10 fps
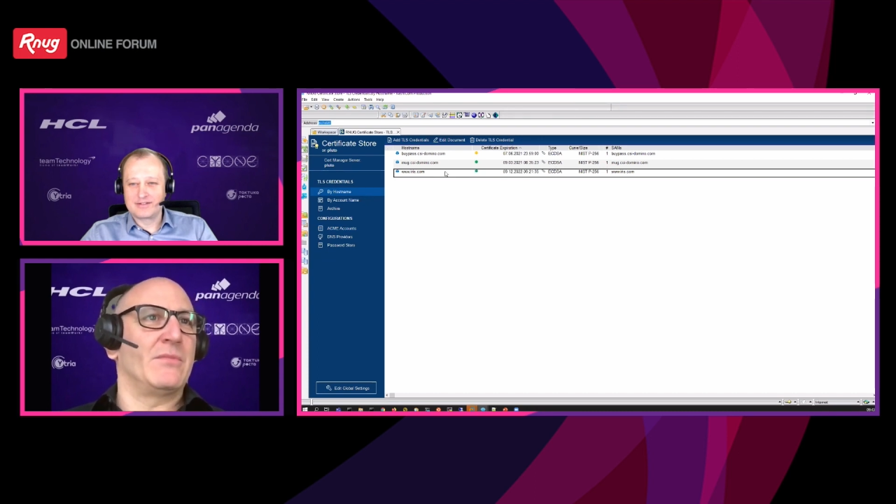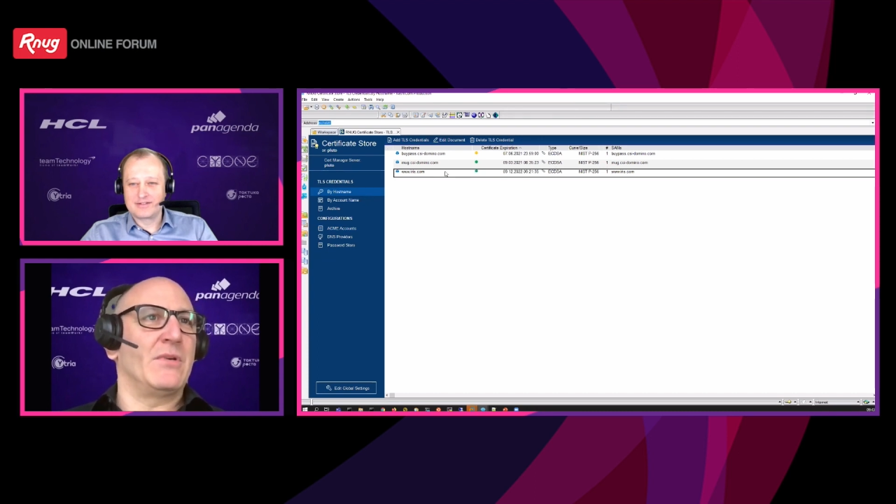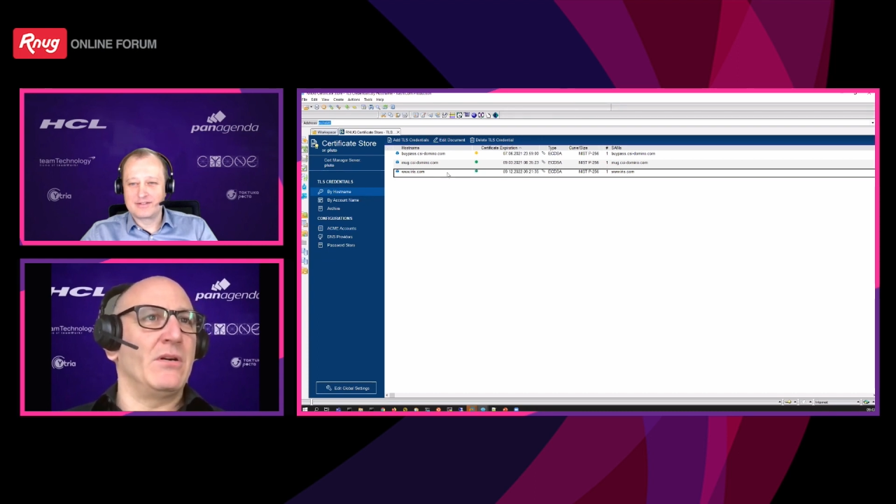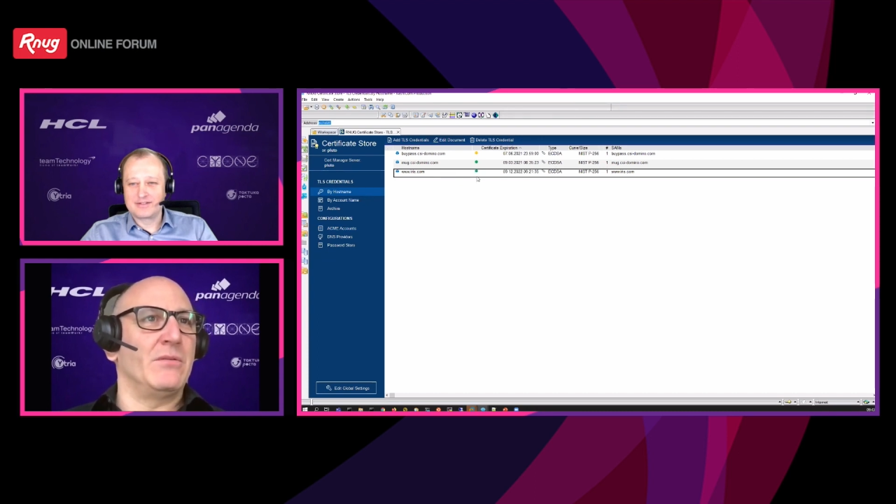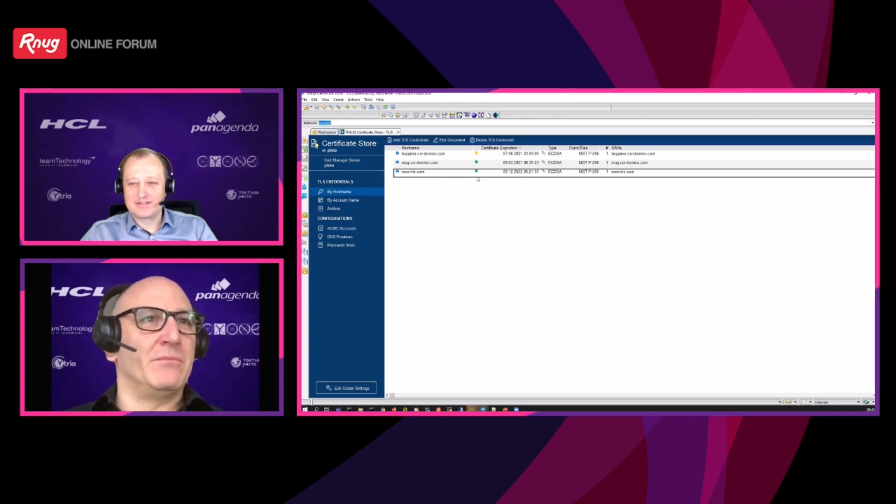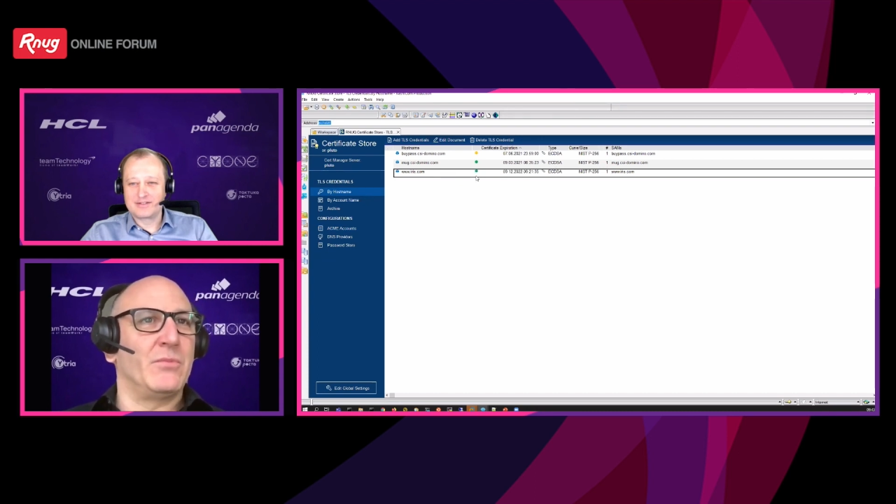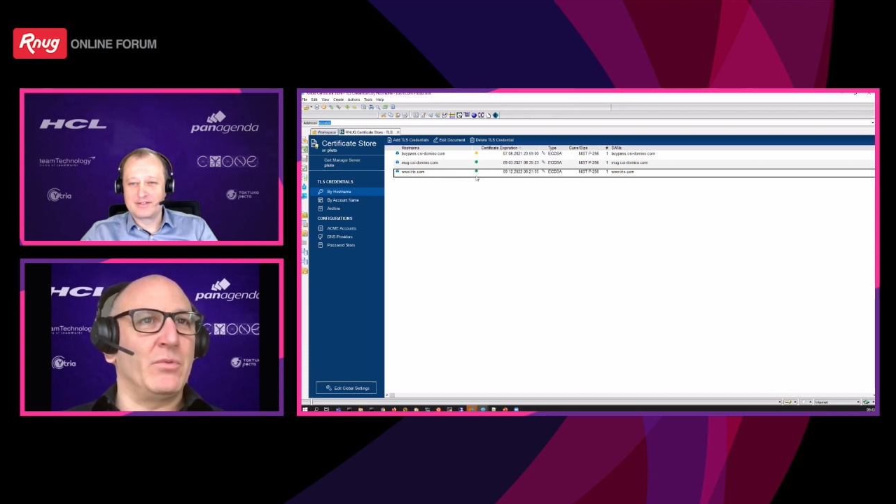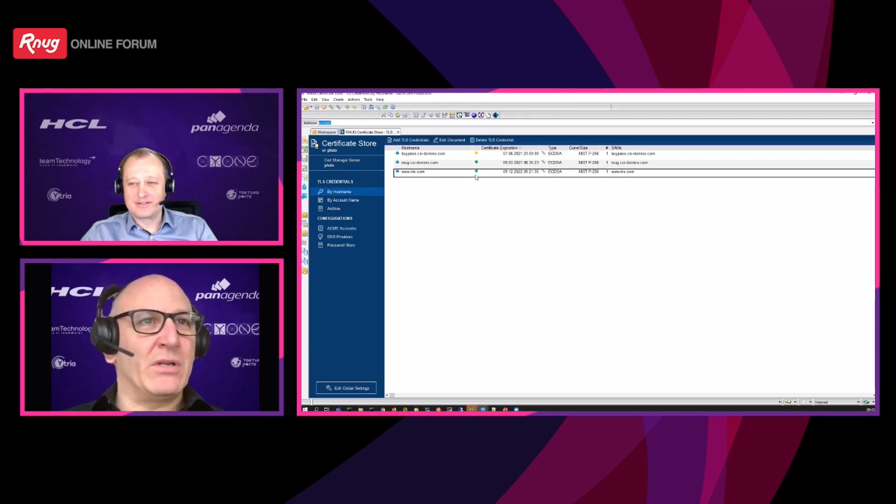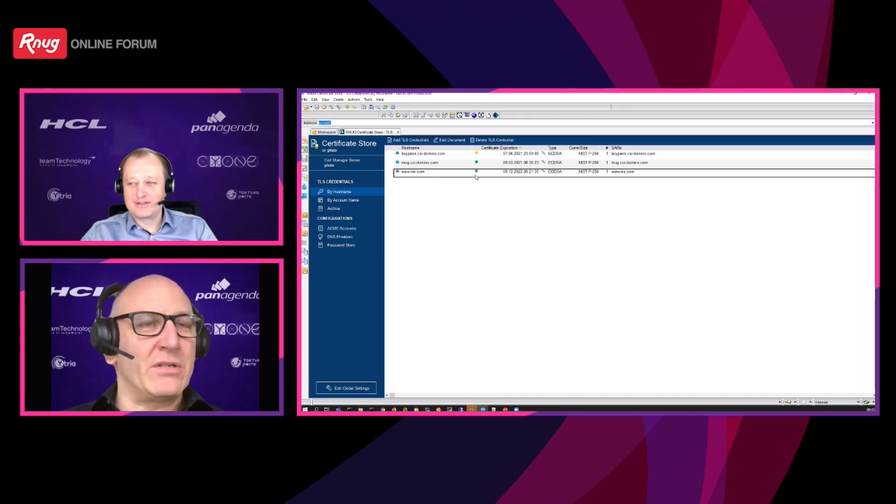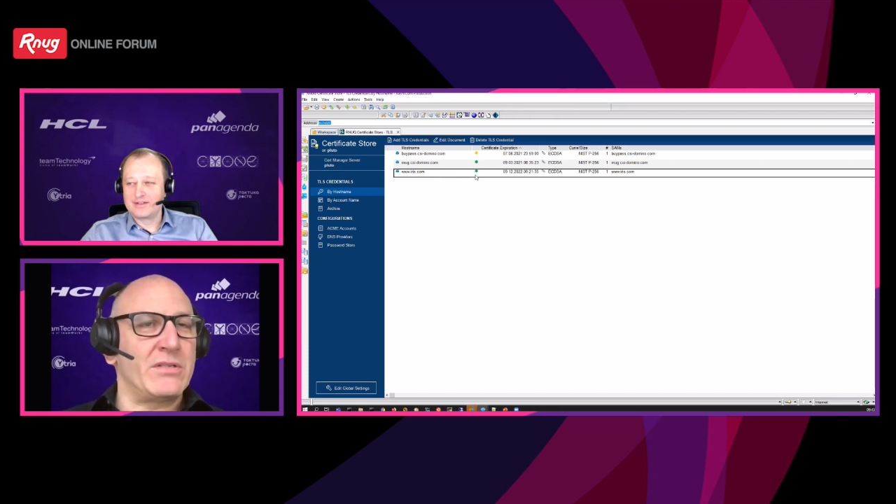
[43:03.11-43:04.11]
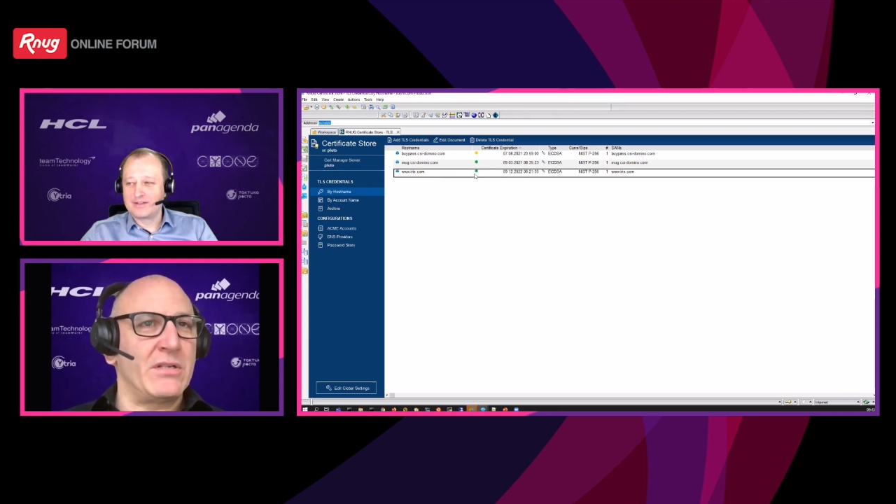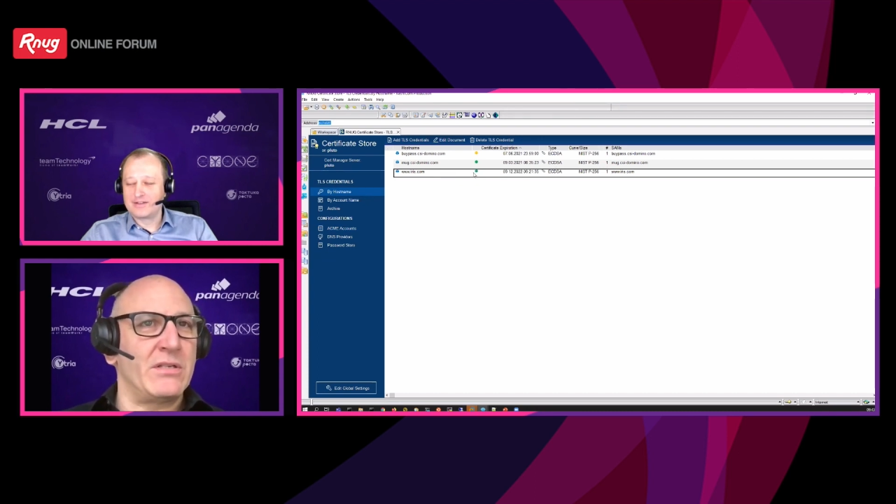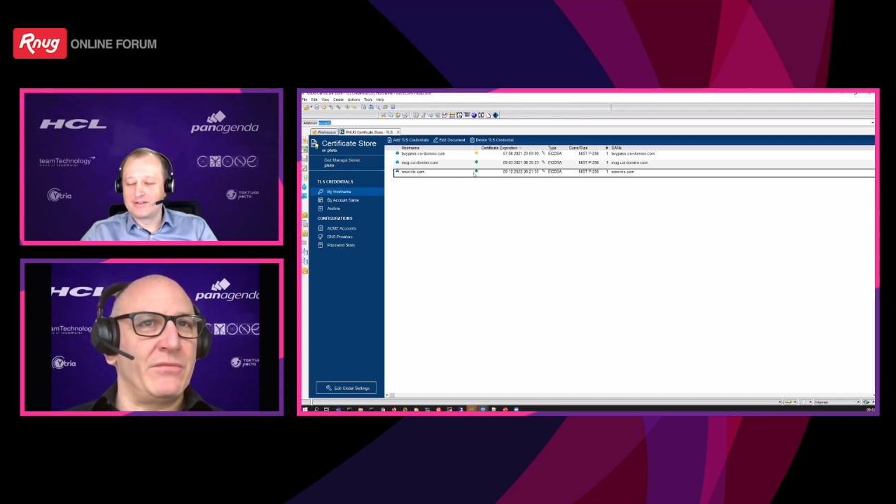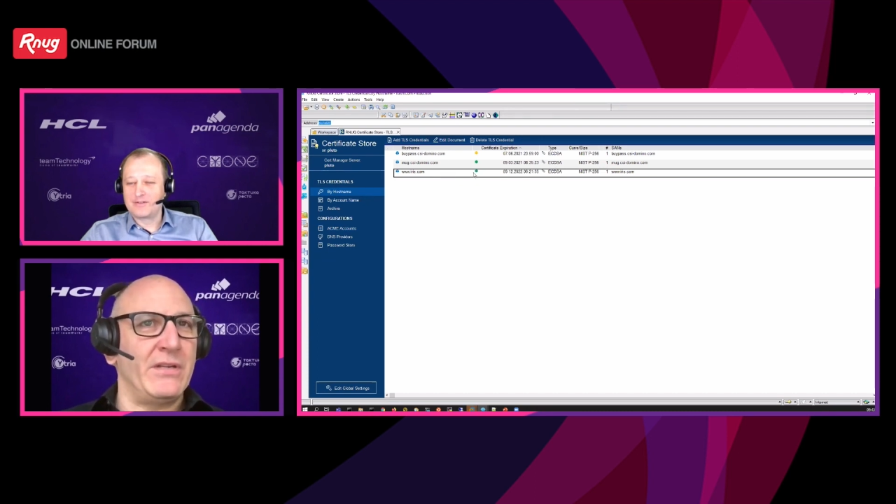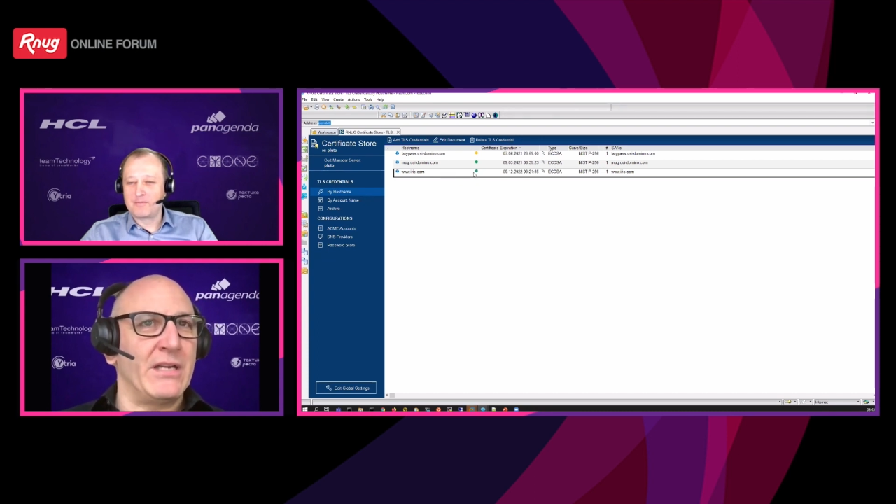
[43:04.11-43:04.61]
Oh, we got a
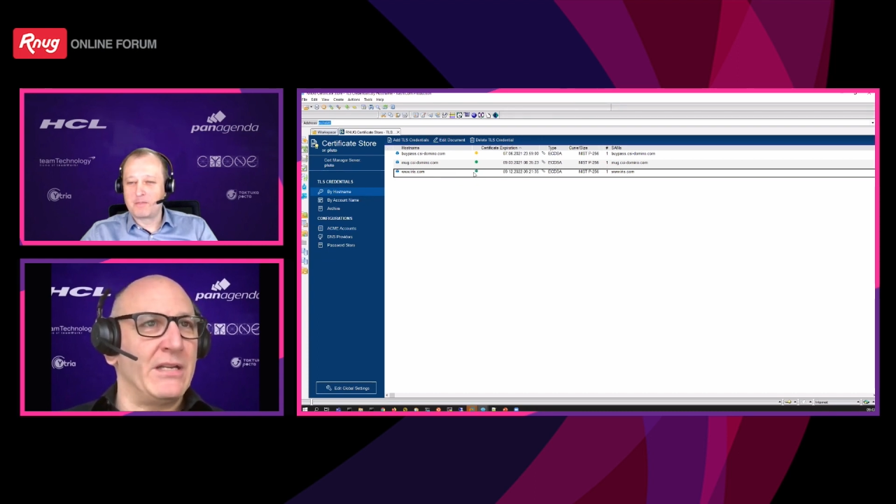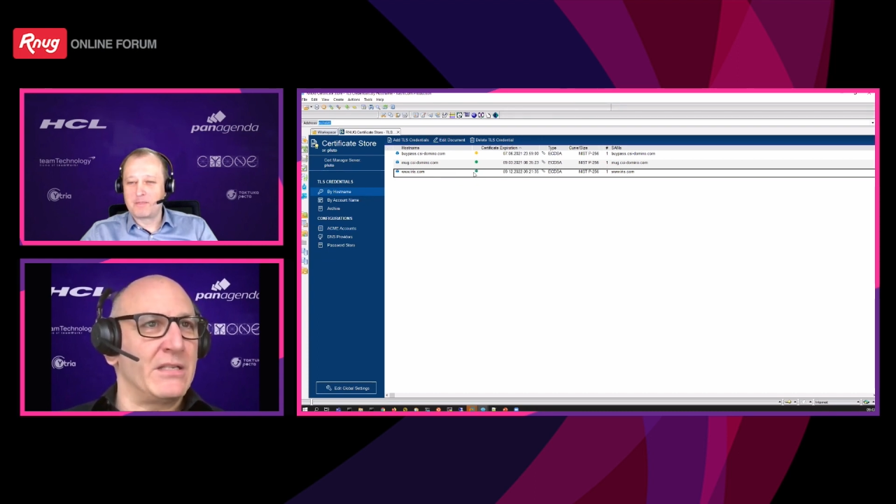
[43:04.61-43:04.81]
certificate.